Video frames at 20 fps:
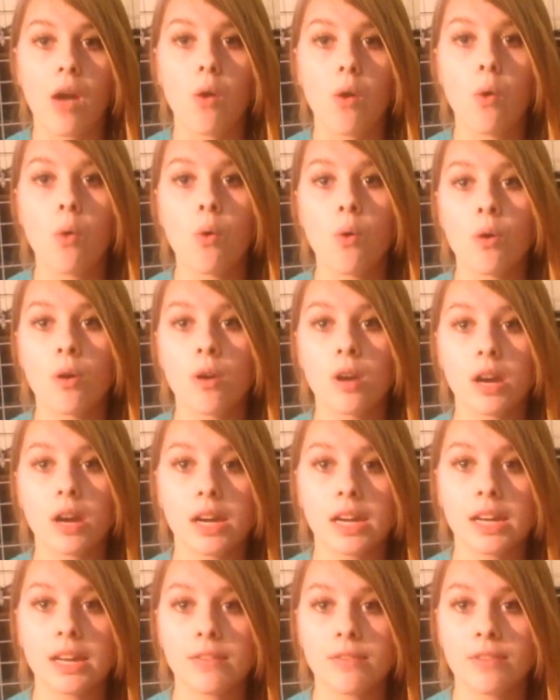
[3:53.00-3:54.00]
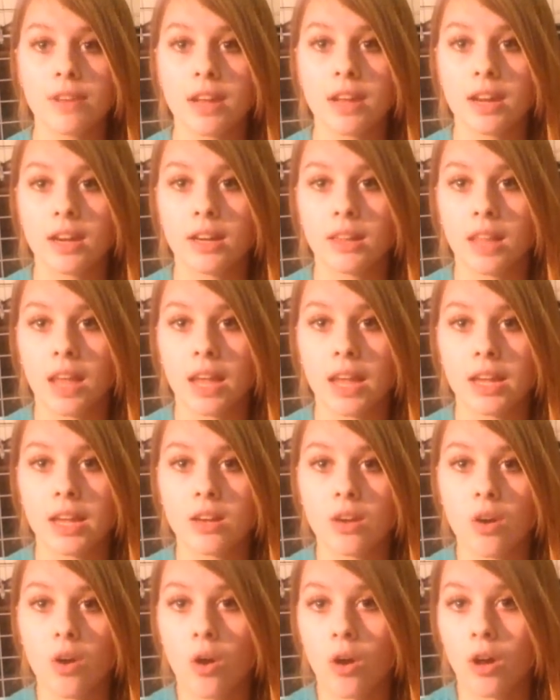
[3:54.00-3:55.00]
or even
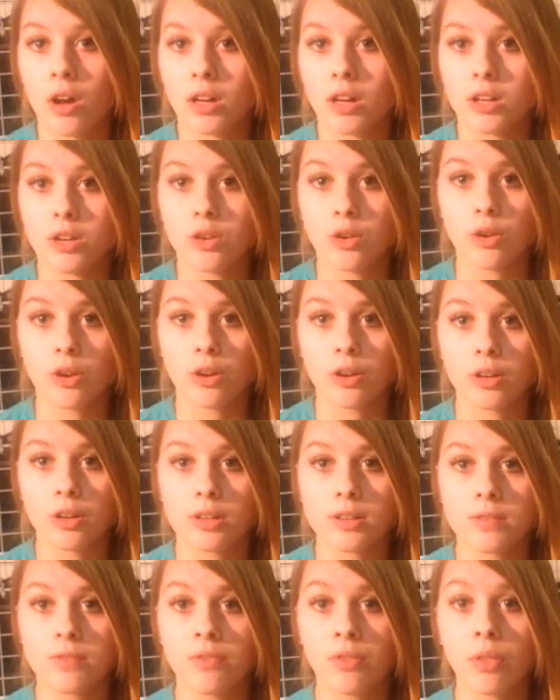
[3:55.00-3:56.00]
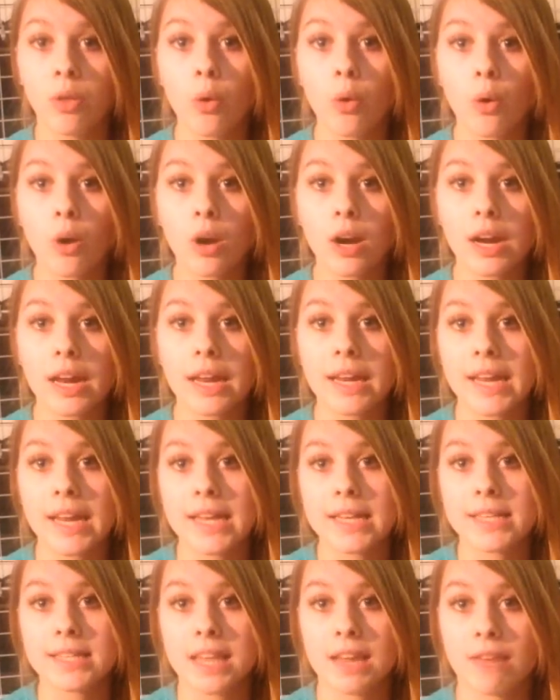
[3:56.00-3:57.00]
like on your floor in a
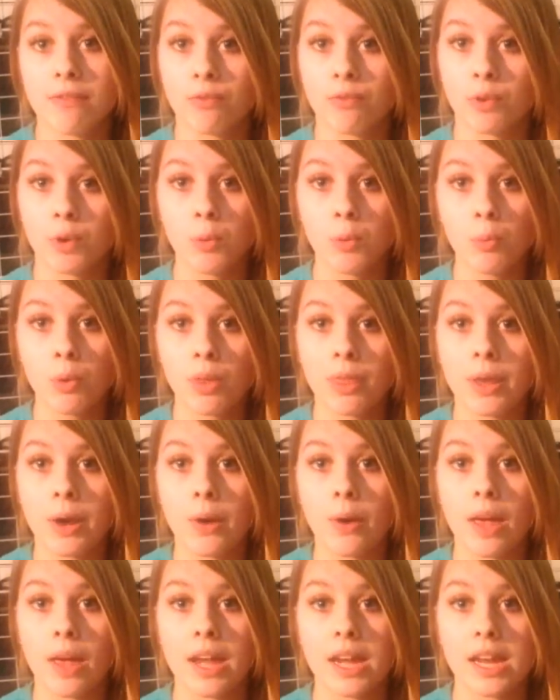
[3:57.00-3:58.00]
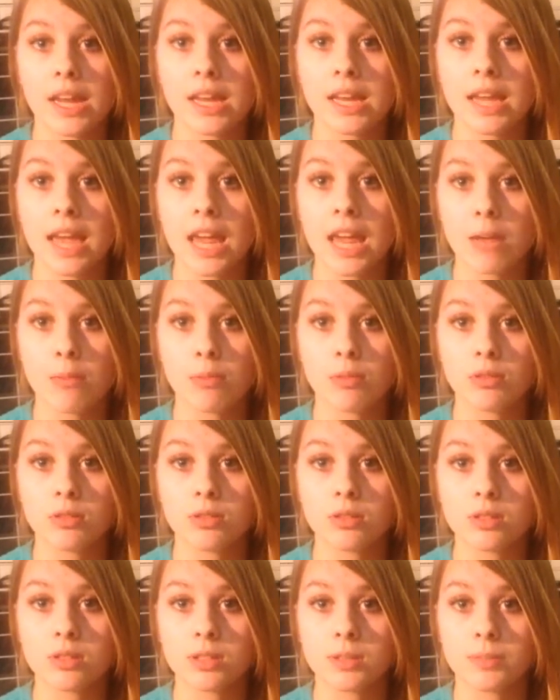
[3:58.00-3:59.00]
safe room without any
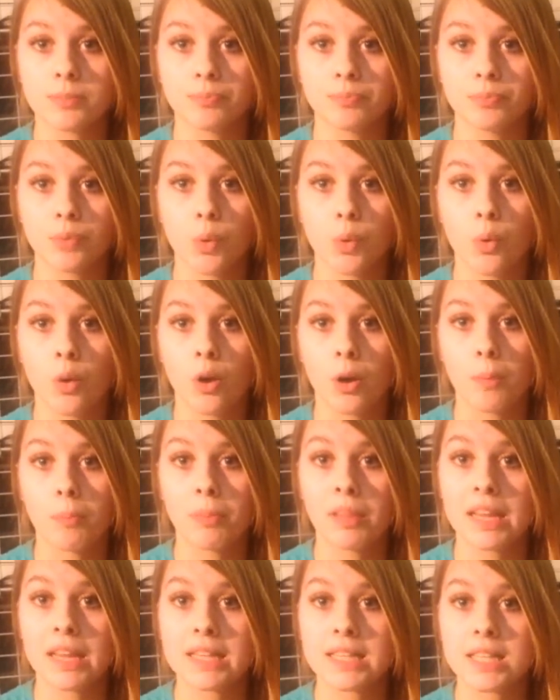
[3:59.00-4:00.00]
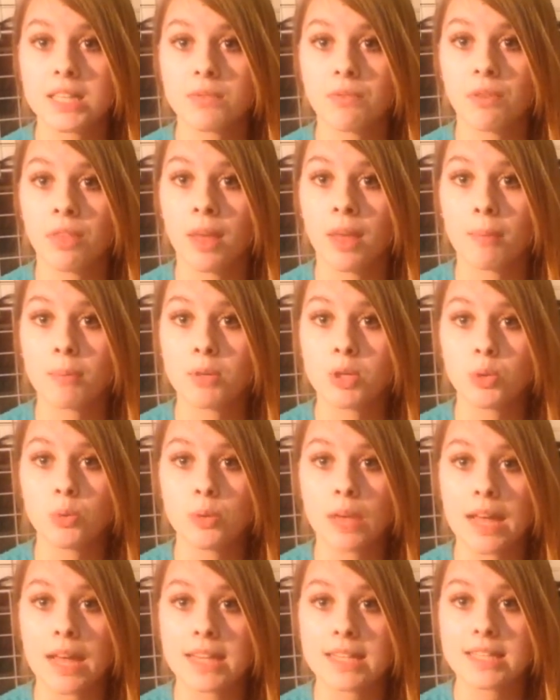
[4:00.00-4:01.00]
cables or places for them to
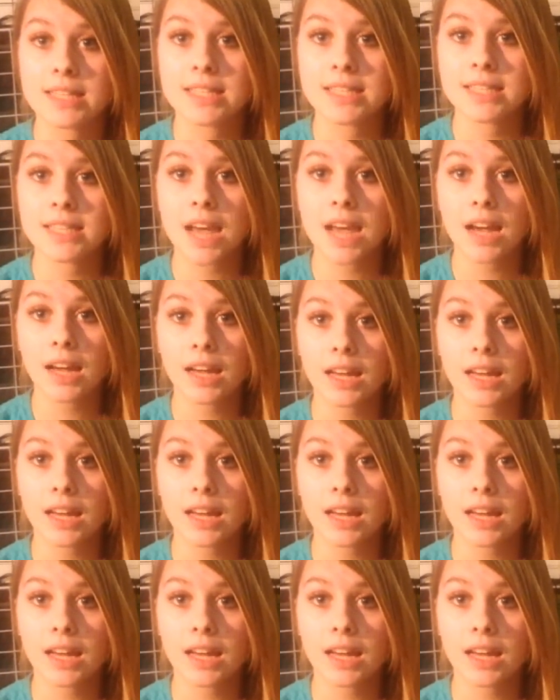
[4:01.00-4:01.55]
get stuck.